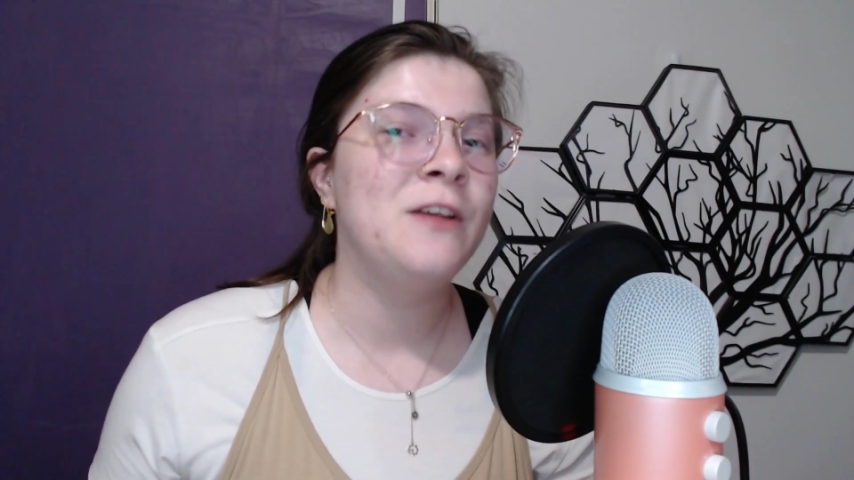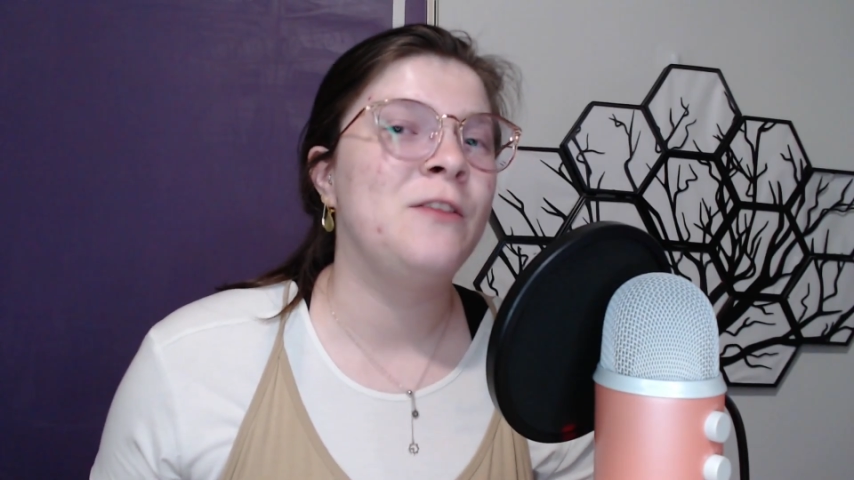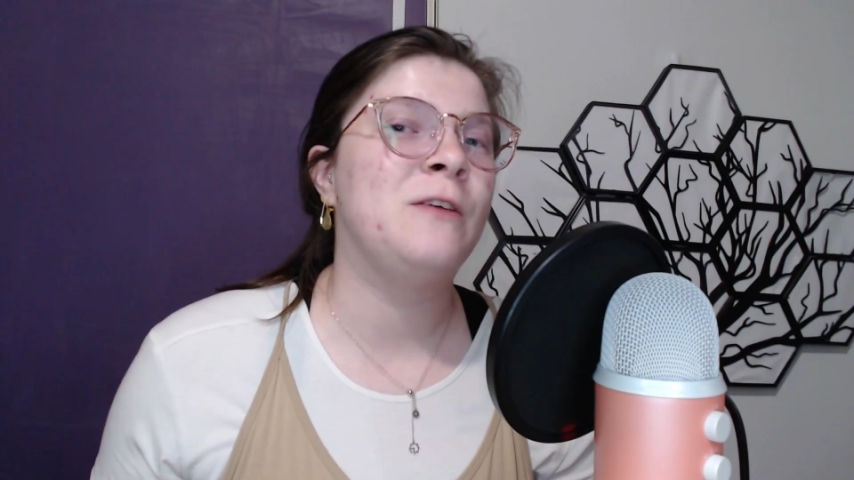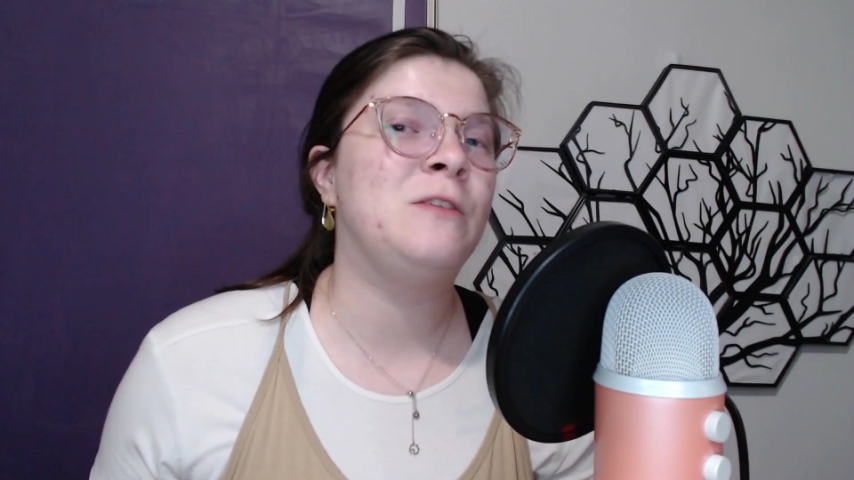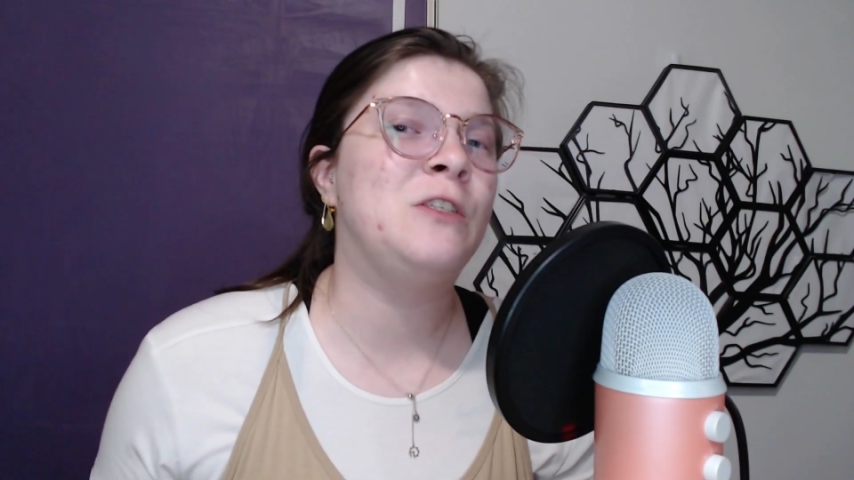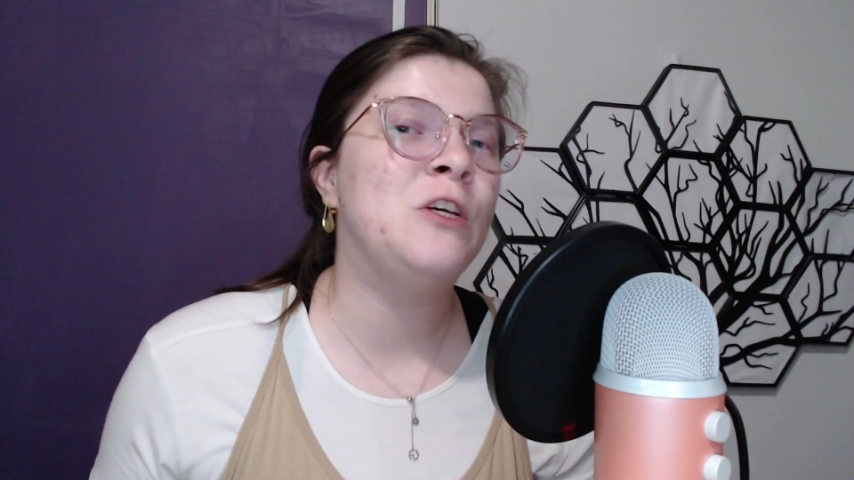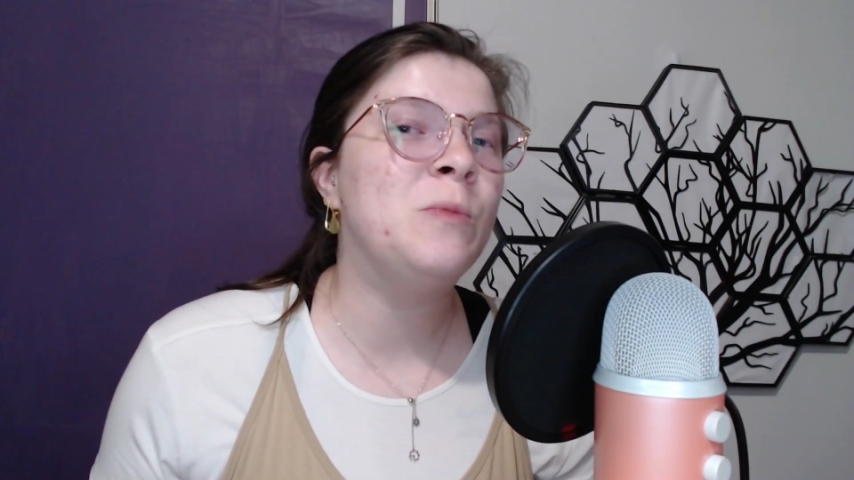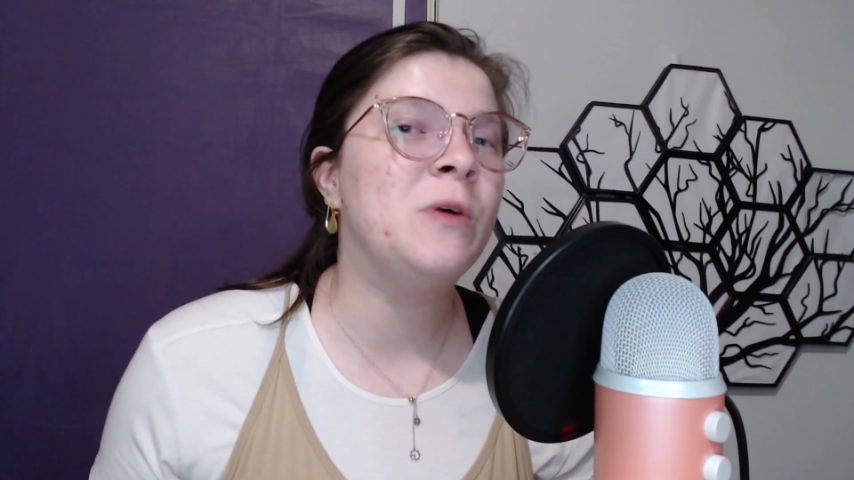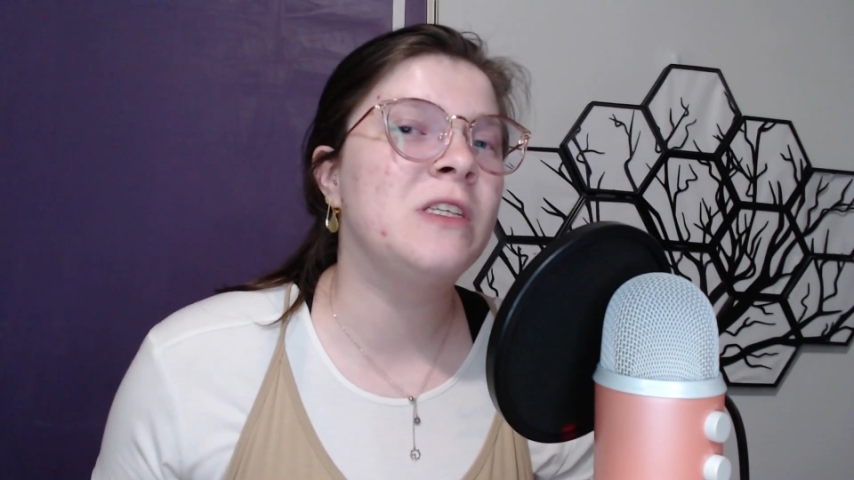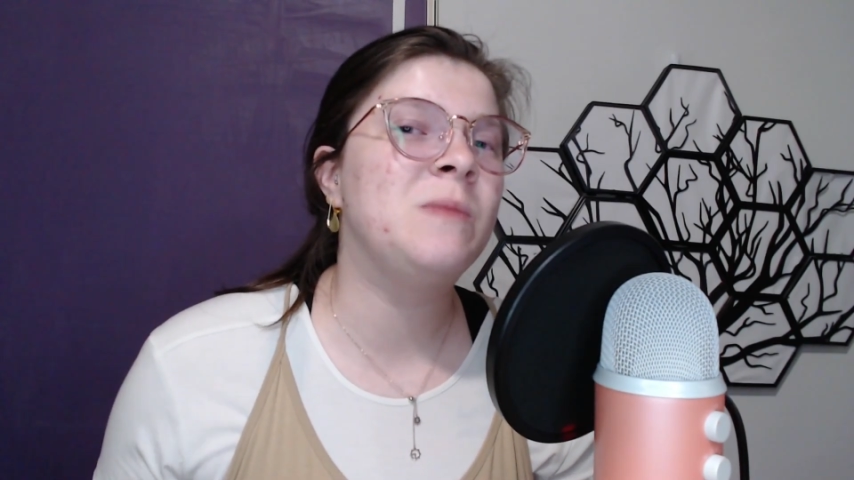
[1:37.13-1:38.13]
those 2
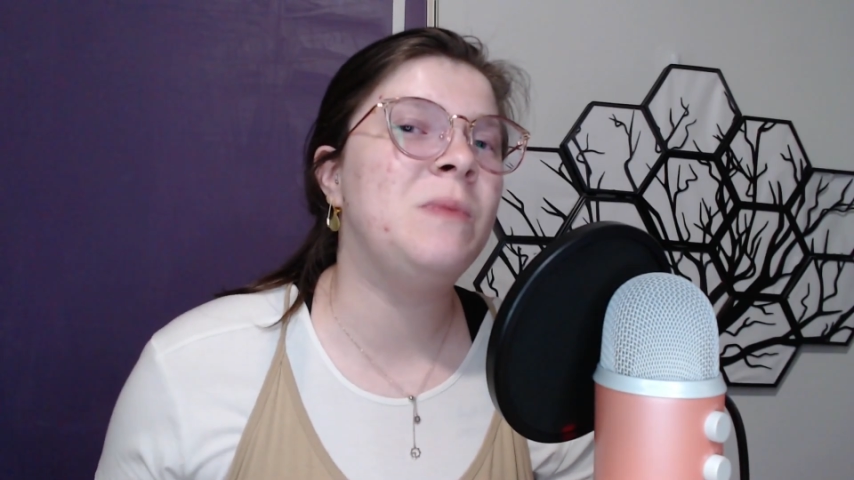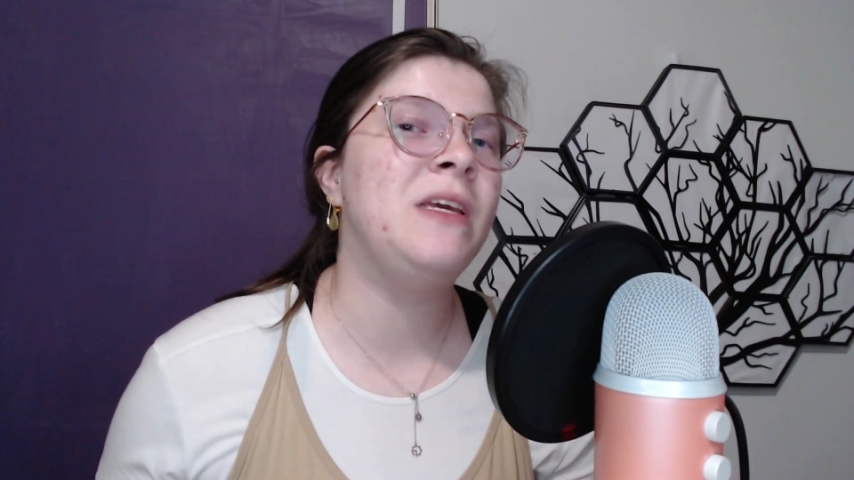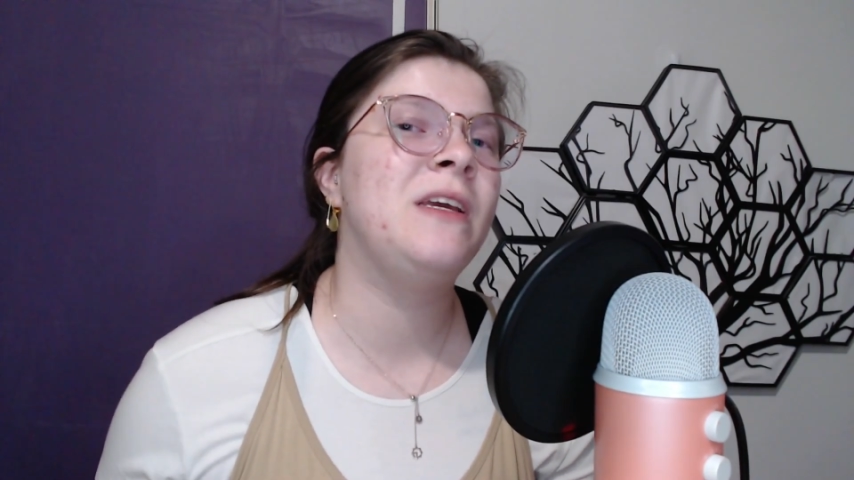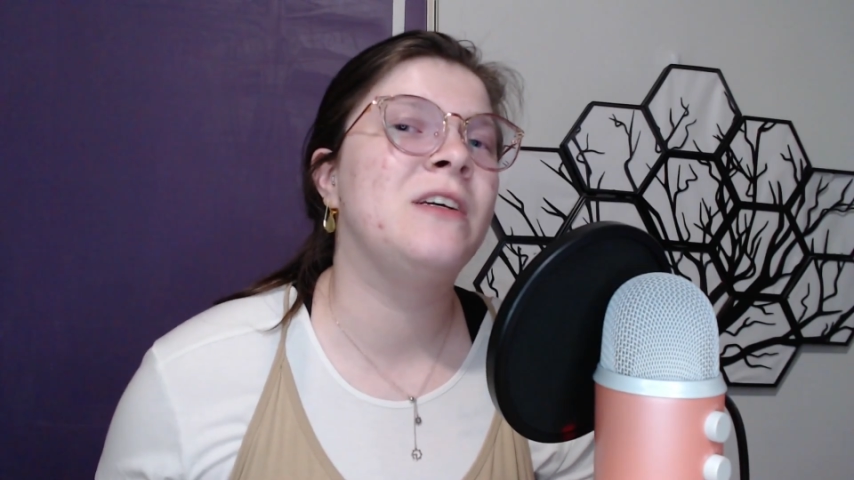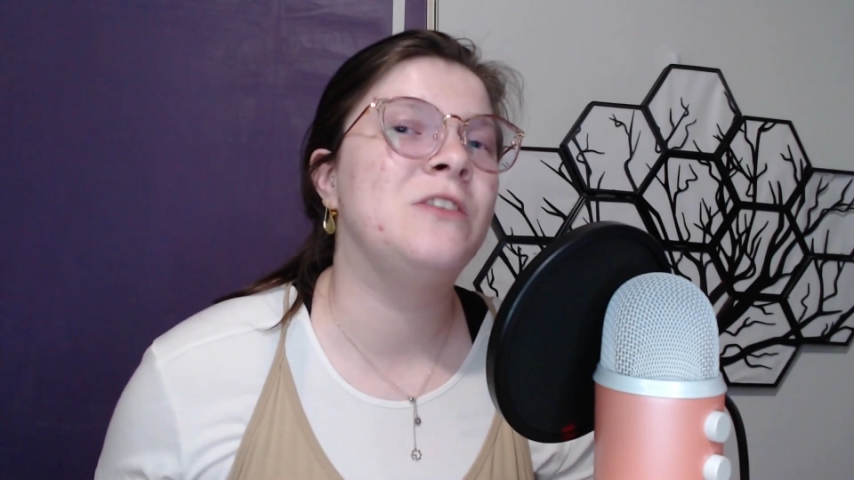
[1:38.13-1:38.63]
books being